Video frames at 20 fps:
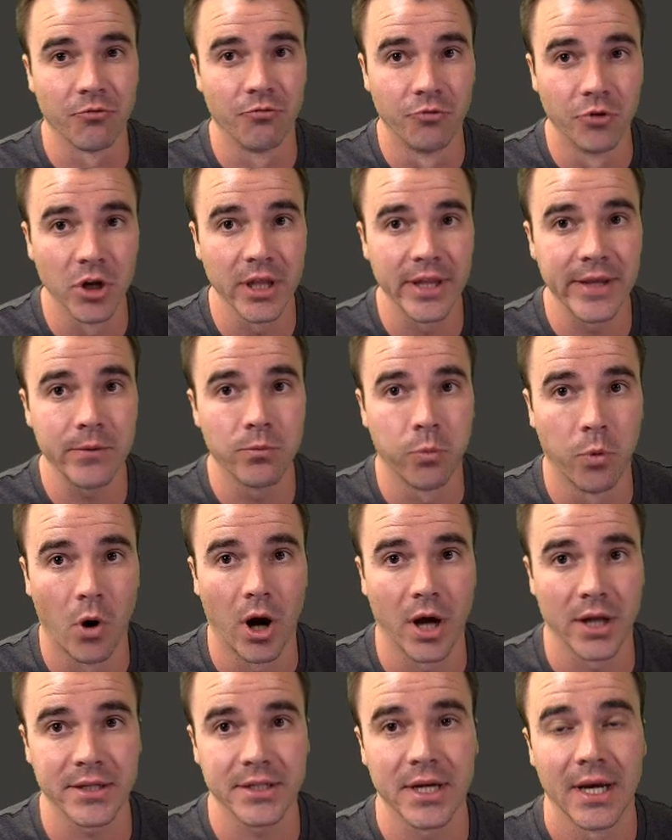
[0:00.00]
to really
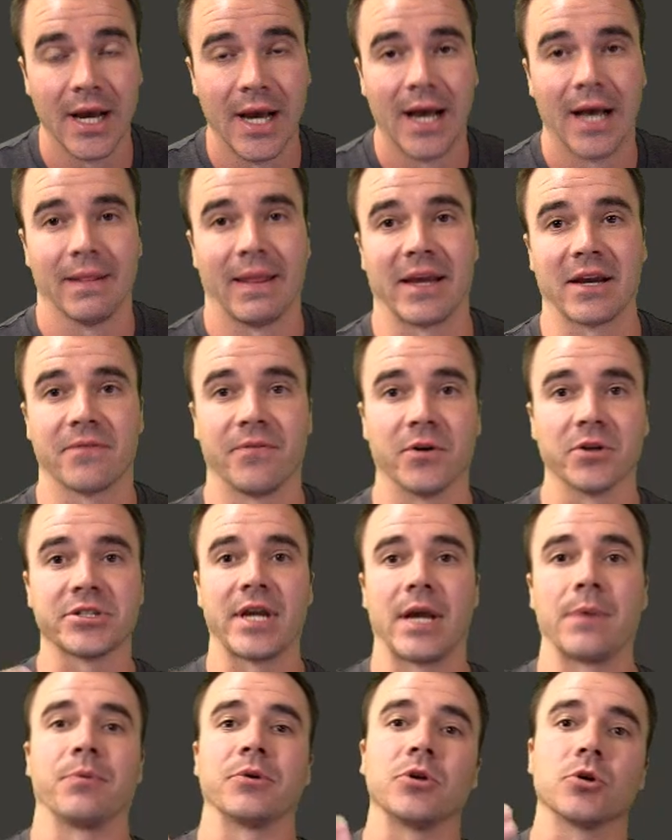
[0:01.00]
want, like, for
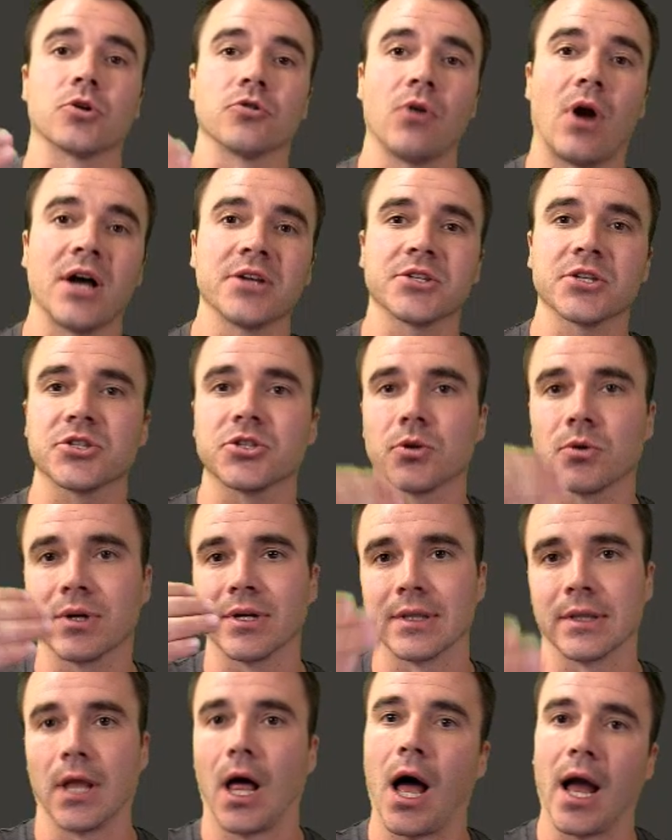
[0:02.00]
example, you cross a
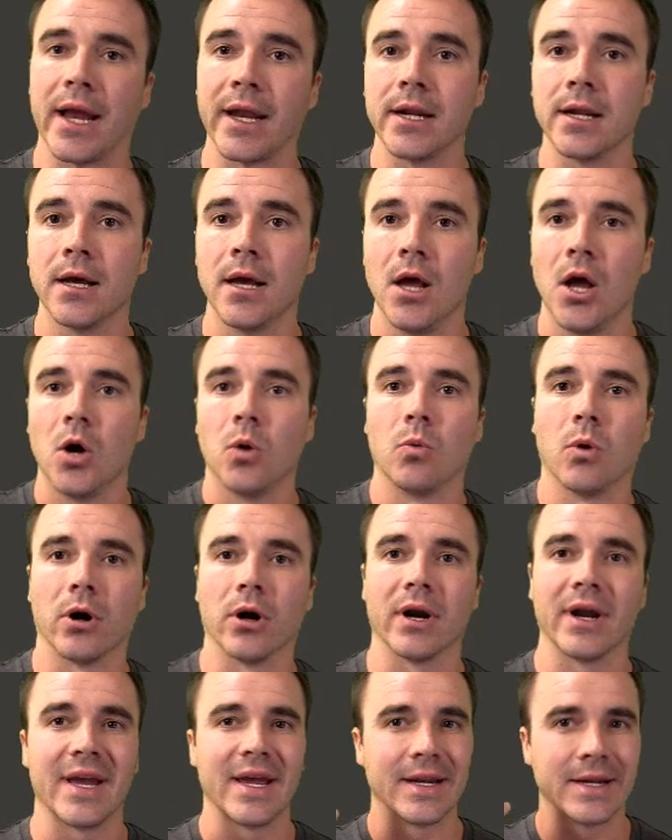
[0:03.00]
certain line
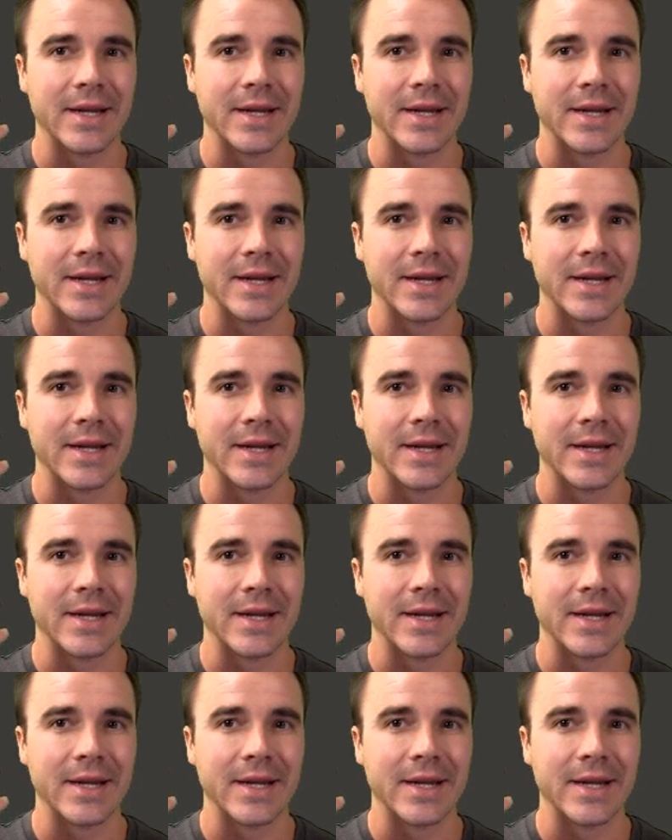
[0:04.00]
where